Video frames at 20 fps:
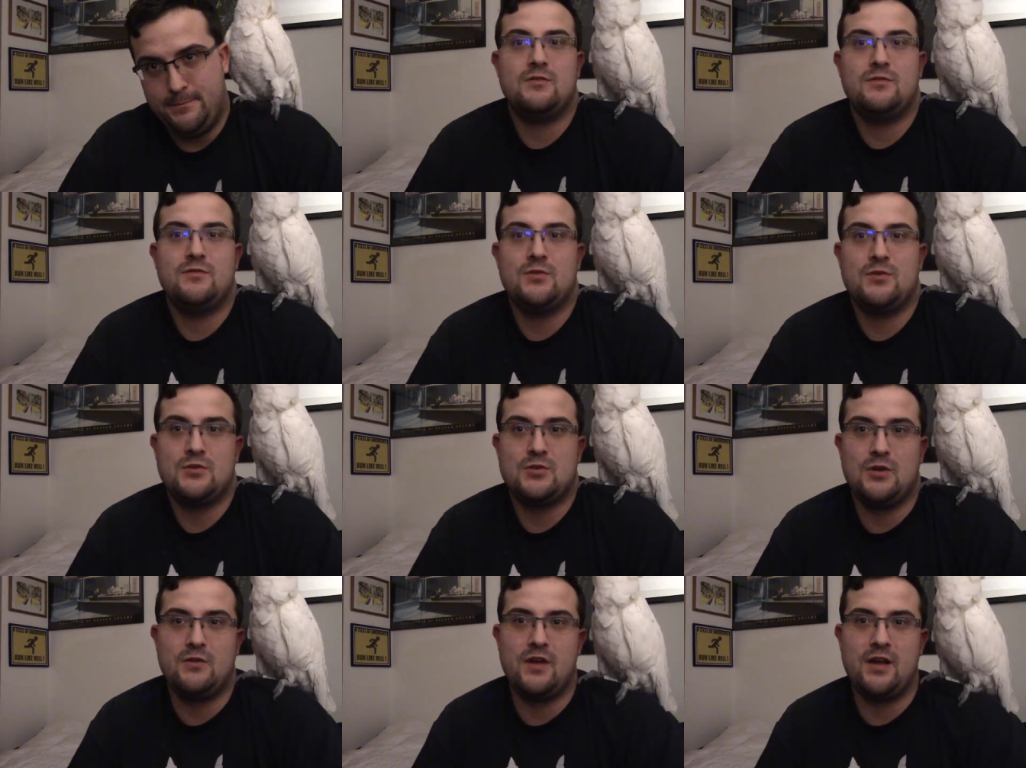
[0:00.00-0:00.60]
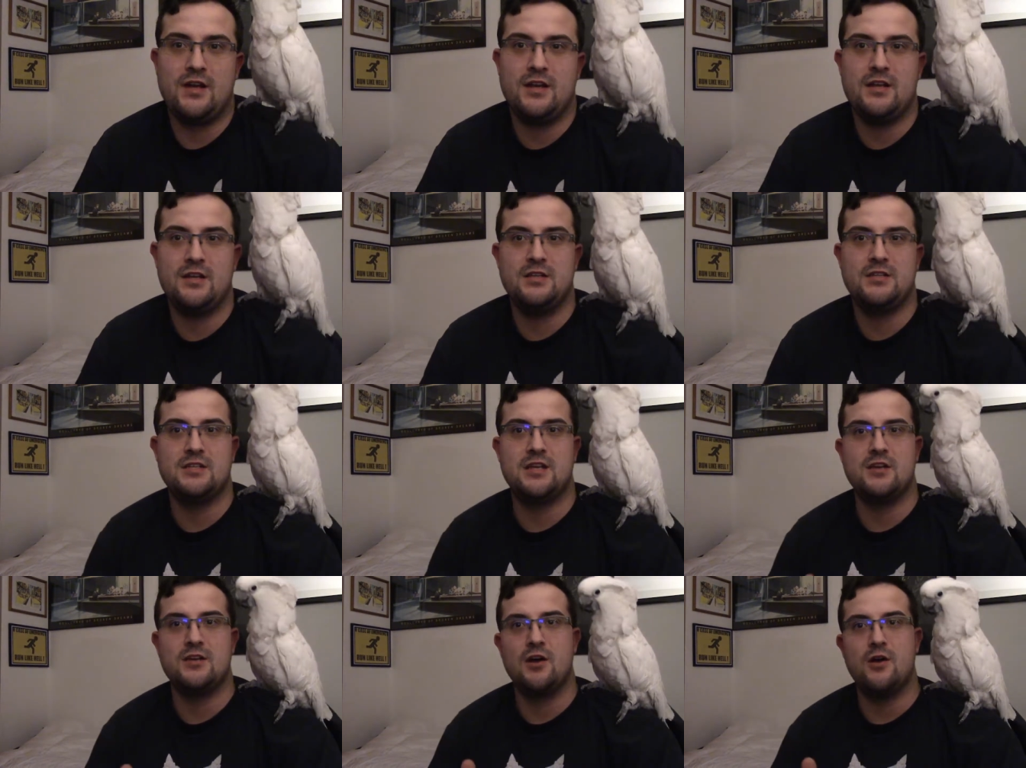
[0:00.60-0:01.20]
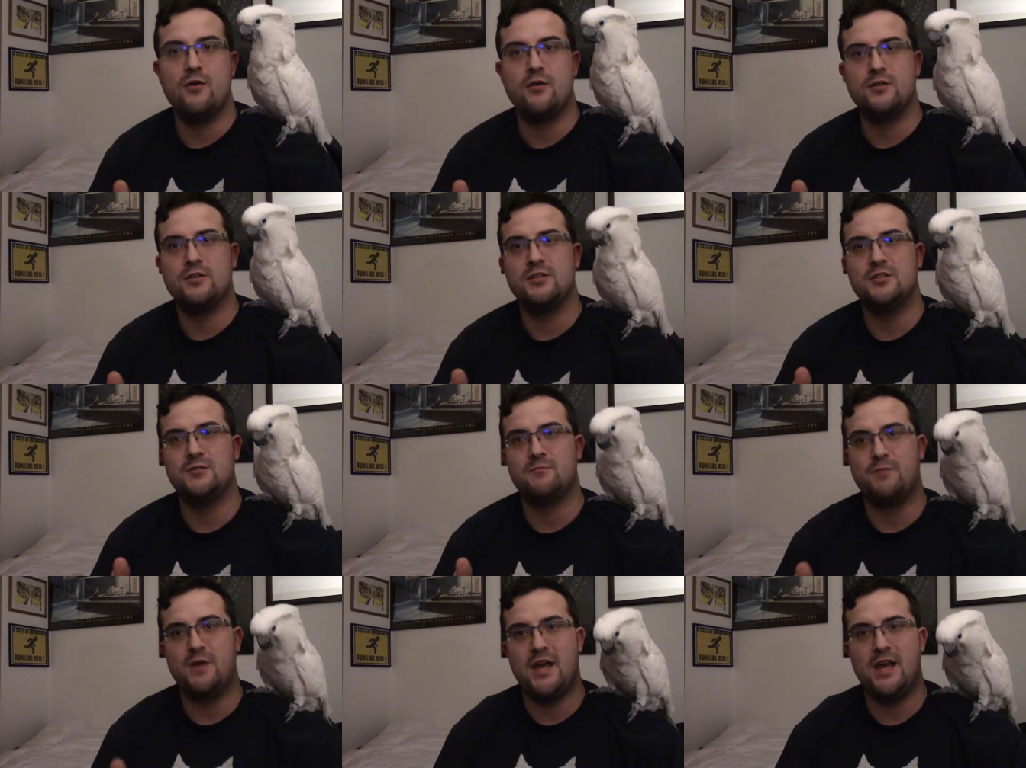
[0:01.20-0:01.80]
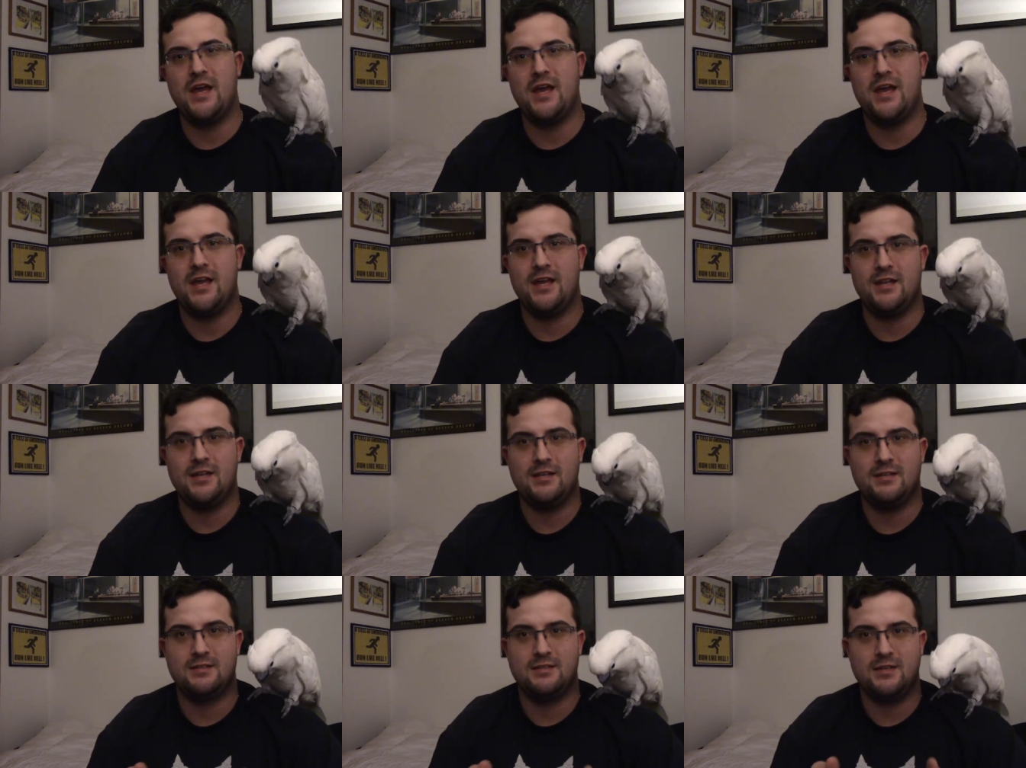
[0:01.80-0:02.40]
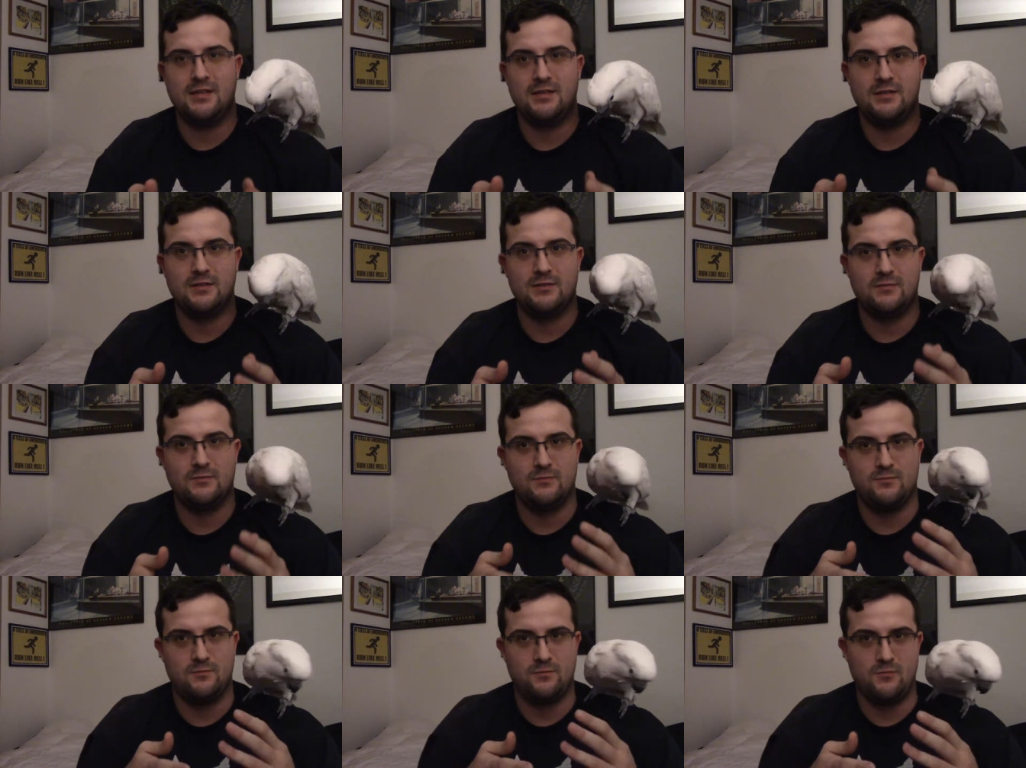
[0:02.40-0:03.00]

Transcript: first off, I can understand going to Japan and